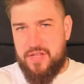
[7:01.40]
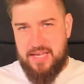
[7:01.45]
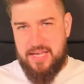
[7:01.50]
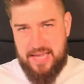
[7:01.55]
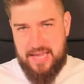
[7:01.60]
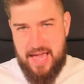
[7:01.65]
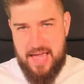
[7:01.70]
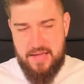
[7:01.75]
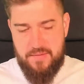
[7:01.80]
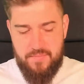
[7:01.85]
the
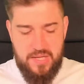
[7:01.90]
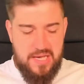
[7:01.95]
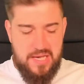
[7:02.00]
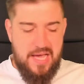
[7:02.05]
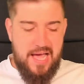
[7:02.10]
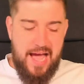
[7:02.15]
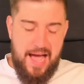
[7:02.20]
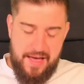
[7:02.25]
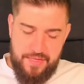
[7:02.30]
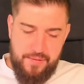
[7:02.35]
game.
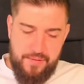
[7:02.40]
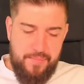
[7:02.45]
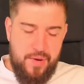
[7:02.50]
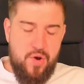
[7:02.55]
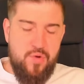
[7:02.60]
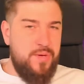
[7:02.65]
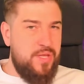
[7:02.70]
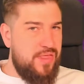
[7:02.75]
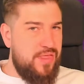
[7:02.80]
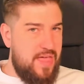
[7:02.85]
At the
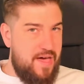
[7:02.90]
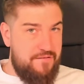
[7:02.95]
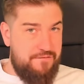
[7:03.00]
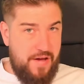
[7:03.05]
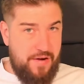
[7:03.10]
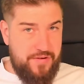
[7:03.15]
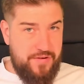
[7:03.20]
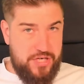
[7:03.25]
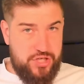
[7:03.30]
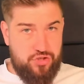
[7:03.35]
moment, they're
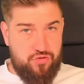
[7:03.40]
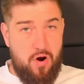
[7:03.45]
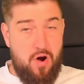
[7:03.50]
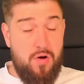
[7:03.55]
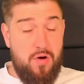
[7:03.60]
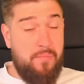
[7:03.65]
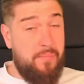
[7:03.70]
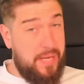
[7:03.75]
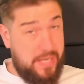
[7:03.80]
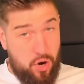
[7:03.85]
very
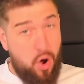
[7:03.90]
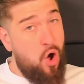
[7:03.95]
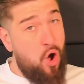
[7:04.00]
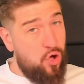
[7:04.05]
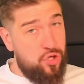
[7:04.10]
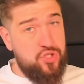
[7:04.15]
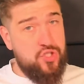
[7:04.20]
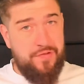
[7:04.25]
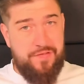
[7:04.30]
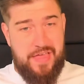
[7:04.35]
strong
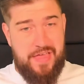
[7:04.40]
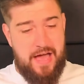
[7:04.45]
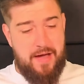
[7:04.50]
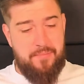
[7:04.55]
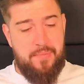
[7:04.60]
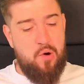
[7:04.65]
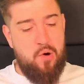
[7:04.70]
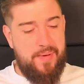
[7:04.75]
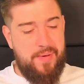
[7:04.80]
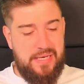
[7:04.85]
because of that
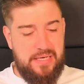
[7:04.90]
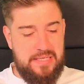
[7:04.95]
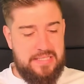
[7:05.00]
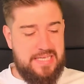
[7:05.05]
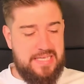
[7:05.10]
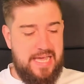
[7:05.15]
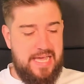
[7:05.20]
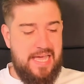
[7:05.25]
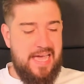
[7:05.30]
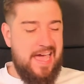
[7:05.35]

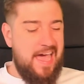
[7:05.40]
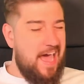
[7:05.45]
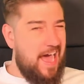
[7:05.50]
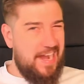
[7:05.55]
mobility